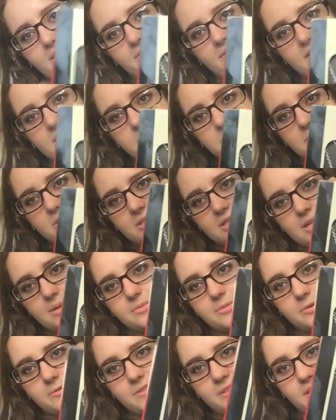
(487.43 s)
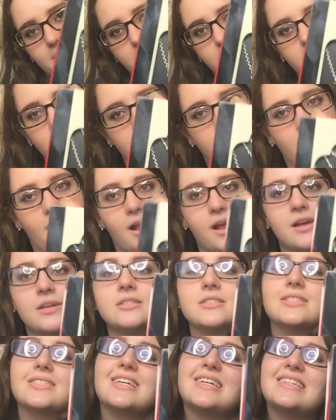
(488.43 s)
If this would stop there we go.
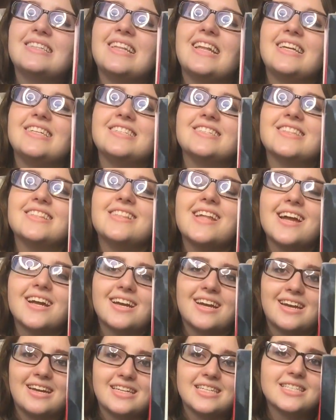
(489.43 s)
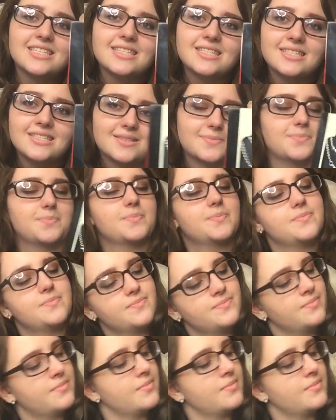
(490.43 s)
A layered necklace.